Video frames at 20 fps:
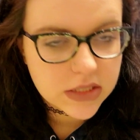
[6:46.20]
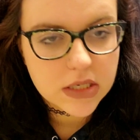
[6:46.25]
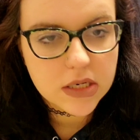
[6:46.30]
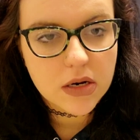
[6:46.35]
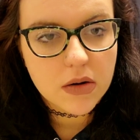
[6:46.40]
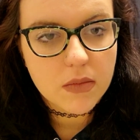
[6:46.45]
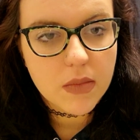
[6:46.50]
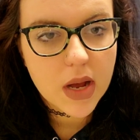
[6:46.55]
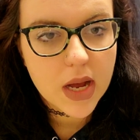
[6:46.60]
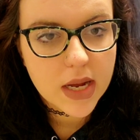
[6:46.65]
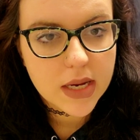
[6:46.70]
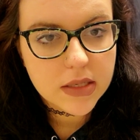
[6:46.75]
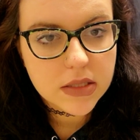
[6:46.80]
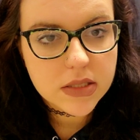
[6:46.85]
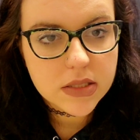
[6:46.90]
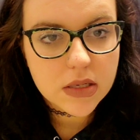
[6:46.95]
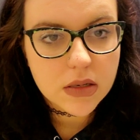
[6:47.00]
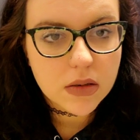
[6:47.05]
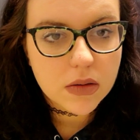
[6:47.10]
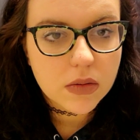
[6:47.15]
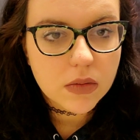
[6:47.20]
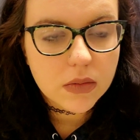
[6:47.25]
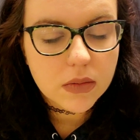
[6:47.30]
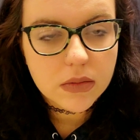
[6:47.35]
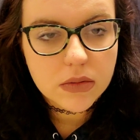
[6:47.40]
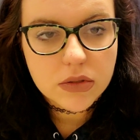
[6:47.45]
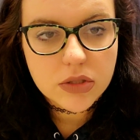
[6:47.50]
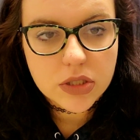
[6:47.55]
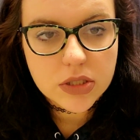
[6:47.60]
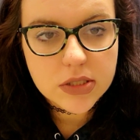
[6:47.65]
in your mind. So
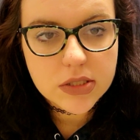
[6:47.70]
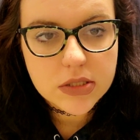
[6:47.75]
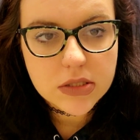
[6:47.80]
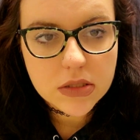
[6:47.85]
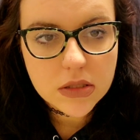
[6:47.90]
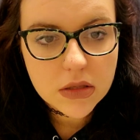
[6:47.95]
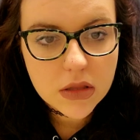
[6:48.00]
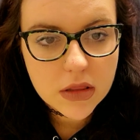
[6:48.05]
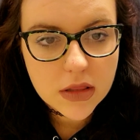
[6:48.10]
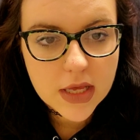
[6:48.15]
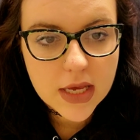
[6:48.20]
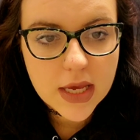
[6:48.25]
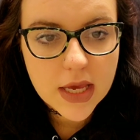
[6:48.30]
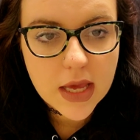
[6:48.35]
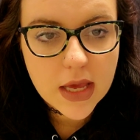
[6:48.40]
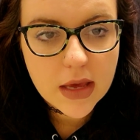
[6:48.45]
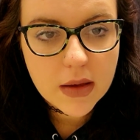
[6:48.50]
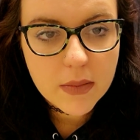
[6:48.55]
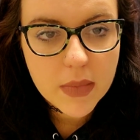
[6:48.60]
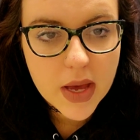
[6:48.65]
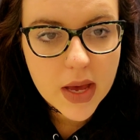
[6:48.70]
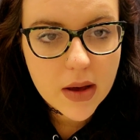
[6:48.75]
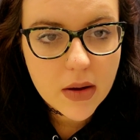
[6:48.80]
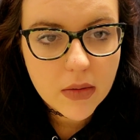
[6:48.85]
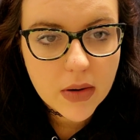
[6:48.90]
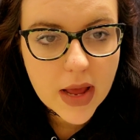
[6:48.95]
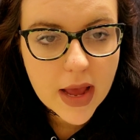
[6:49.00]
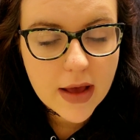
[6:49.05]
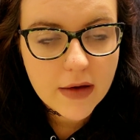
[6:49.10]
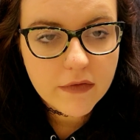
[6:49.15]
just thinking about
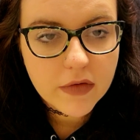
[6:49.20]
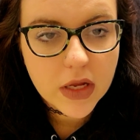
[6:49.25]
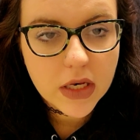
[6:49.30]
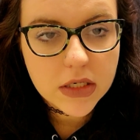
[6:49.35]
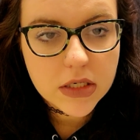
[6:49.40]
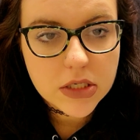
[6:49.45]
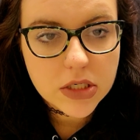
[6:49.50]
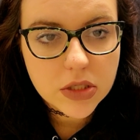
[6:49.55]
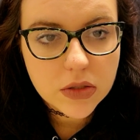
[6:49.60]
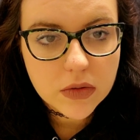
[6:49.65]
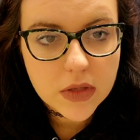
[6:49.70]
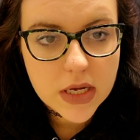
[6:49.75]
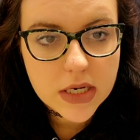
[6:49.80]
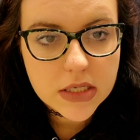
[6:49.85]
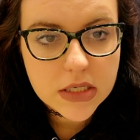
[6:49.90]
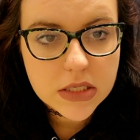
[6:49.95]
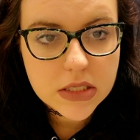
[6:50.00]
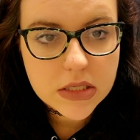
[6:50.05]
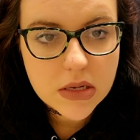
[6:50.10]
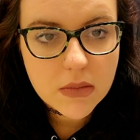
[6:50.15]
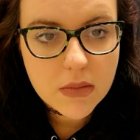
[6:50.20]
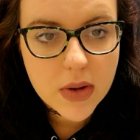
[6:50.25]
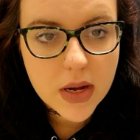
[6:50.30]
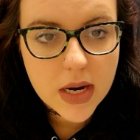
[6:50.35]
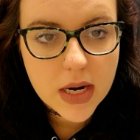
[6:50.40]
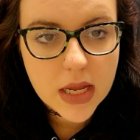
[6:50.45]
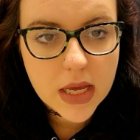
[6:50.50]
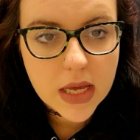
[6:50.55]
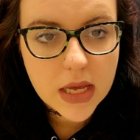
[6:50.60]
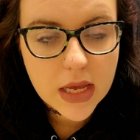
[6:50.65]
having to do that to
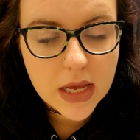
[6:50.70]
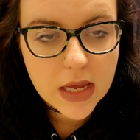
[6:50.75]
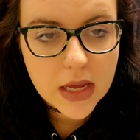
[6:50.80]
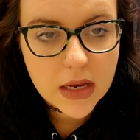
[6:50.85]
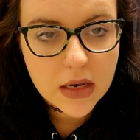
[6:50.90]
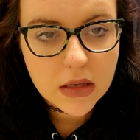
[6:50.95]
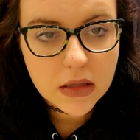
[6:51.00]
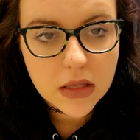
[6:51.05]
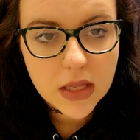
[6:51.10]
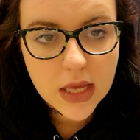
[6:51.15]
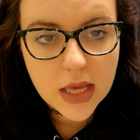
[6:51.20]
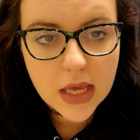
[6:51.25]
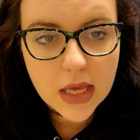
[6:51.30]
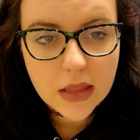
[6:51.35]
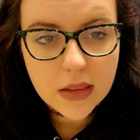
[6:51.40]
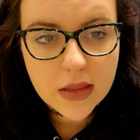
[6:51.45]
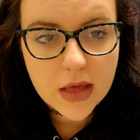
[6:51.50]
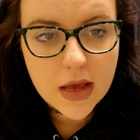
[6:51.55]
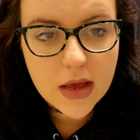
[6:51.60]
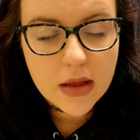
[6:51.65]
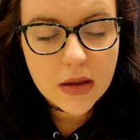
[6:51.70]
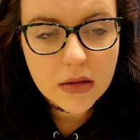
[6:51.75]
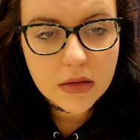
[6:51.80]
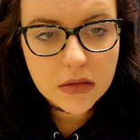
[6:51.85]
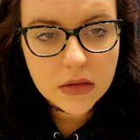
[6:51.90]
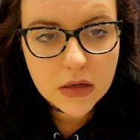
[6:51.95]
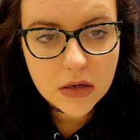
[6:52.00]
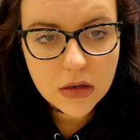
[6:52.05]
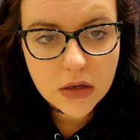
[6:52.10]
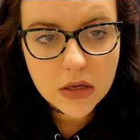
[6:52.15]
somebody and thinking that
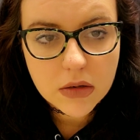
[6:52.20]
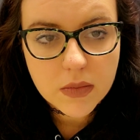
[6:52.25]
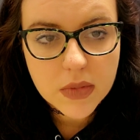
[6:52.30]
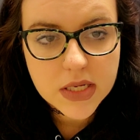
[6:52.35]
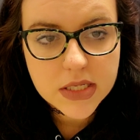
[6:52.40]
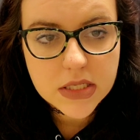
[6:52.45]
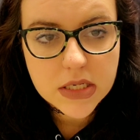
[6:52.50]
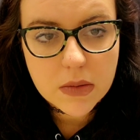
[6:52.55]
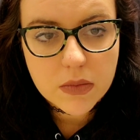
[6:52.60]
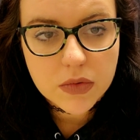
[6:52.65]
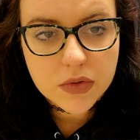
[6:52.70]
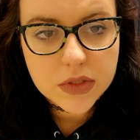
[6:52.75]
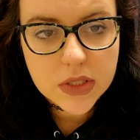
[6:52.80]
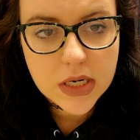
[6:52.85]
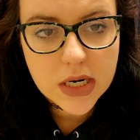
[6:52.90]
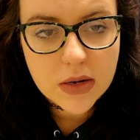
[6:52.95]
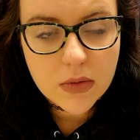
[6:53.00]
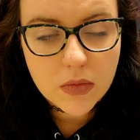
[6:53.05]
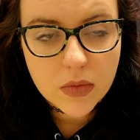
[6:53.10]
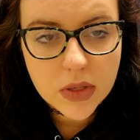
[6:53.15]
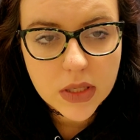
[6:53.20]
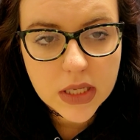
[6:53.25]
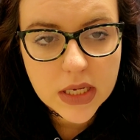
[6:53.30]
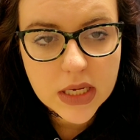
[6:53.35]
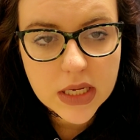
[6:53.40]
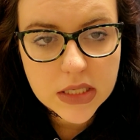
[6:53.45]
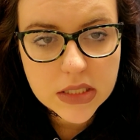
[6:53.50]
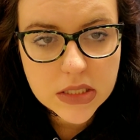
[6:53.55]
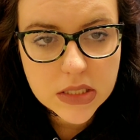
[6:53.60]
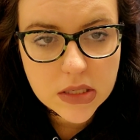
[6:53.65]
there could be staples in it really
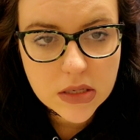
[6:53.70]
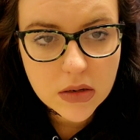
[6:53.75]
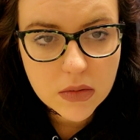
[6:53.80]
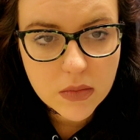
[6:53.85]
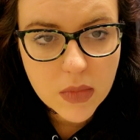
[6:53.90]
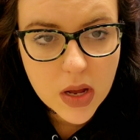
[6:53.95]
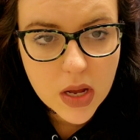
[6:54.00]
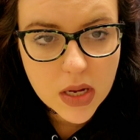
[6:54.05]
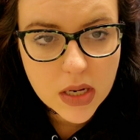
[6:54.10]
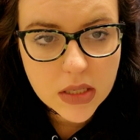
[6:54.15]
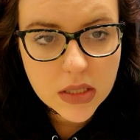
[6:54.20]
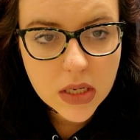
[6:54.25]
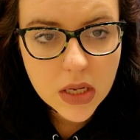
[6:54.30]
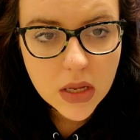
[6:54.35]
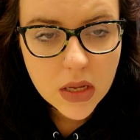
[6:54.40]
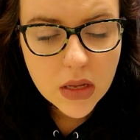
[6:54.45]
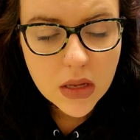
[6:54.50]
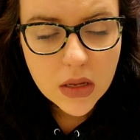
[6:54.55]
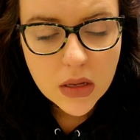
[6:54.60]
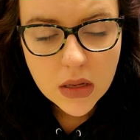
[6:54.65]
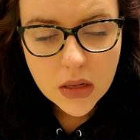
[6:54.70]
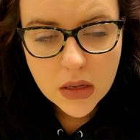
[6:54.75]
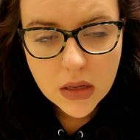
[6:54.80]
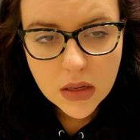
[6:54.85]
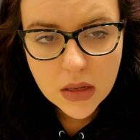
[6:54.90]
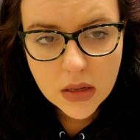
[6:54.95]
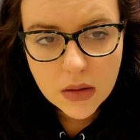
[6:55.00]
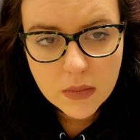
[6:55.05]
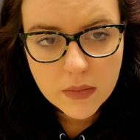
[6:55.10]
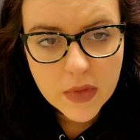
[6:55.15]
gets in your mind.
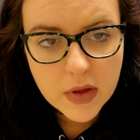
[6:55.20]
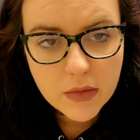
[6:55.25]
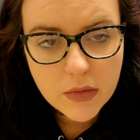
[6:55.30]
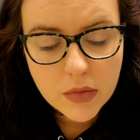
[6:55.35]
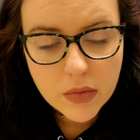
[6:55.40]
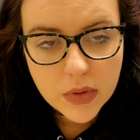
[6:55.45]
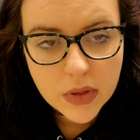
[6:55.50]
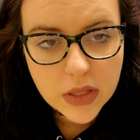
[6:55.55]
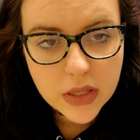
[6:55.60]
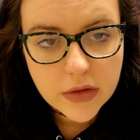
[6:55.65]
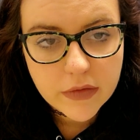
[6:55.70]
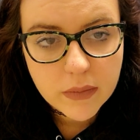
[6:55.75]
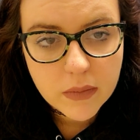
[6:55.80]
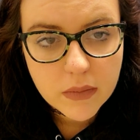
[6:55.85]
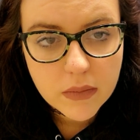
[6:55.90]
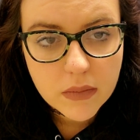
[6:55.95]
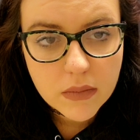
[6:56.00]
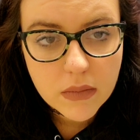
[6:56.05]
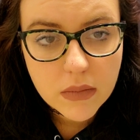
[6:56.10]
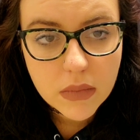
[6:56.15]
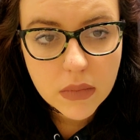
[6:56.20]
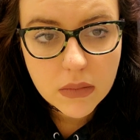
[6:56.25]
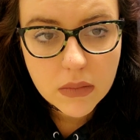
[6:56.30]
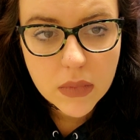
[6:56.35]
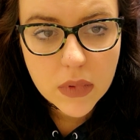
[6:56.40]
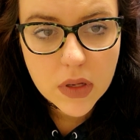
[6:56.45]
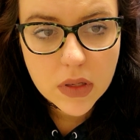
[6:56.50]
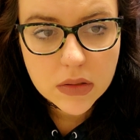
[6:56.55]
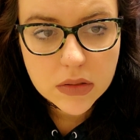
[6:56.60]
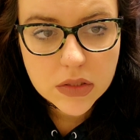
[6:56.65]
That would really
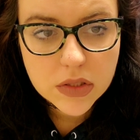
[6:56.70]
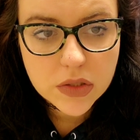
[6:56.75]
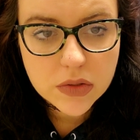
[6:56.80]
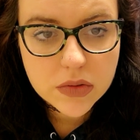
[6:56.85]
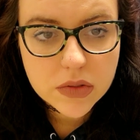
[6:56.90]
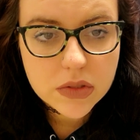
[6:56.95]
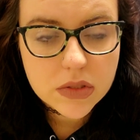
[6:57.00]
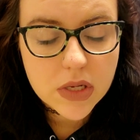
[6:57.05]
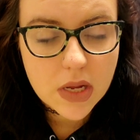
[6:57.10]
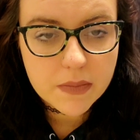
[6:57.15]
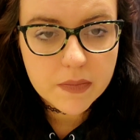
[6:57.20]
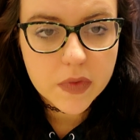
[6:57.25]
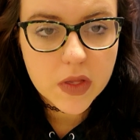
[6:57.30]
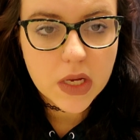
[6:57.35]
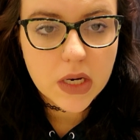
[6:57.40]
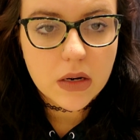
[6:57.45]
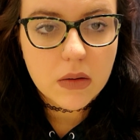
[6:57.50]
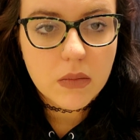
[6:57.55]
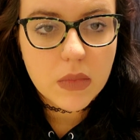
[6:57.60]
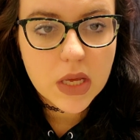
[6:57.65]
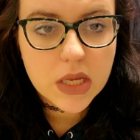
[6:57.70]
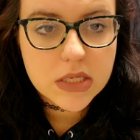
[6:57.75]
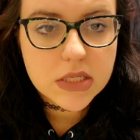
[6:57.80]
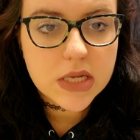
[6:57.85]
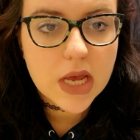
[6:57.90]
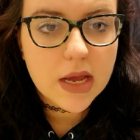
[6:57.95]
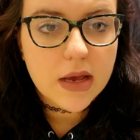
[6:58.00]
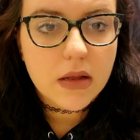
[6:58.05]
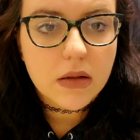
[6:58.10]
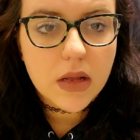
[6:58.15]
do something to me
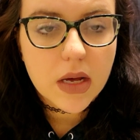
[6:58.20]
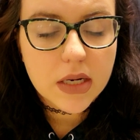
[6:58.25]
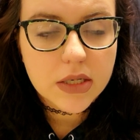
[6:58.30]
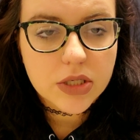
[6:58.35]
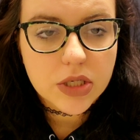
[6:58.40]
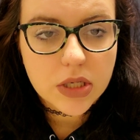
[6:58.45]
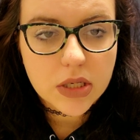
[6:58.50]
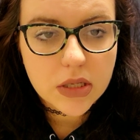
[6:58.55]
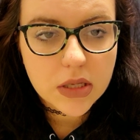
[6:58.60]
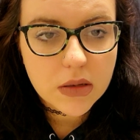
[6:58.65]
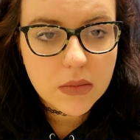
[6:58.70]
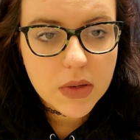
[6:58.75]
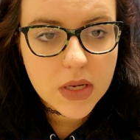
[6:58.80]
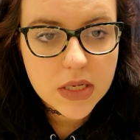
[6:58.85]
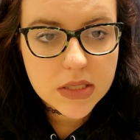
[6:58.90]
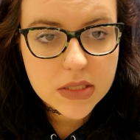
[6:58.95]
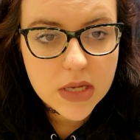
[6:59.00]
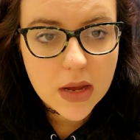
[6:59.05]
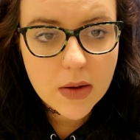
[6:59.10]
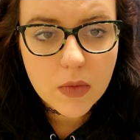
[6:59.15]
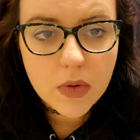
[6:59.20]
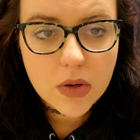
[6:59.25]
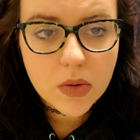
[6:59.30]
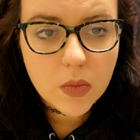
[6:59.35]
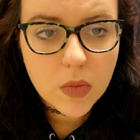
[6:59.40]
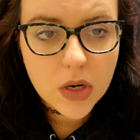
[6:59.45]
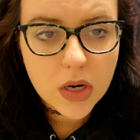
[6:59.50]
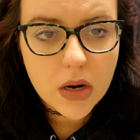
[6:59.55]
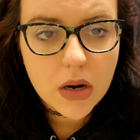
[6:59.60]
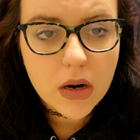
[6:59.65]
psychologically, because I wouldn't
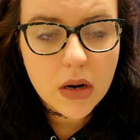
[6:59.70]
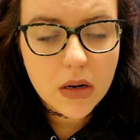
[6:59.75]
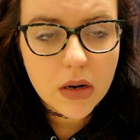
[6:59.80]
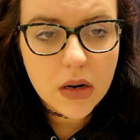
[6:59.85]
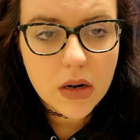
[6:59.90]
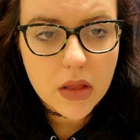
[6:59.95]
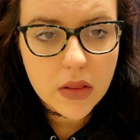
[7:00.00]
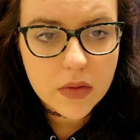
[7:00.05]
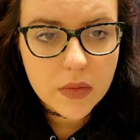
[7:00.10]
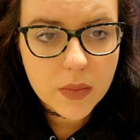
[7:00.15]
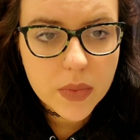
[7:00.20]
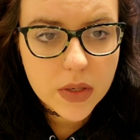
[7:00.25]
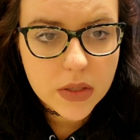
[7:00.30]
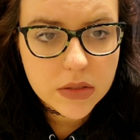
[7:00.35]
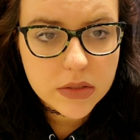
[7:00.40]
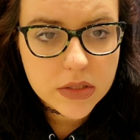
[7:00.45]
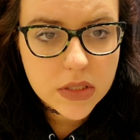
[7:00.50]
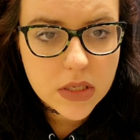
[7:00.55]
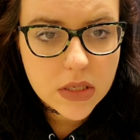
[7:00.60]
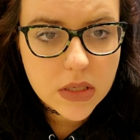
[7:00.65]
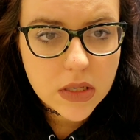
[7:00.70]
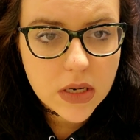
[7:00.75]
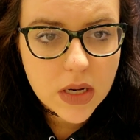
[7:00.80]
want to hurt another person,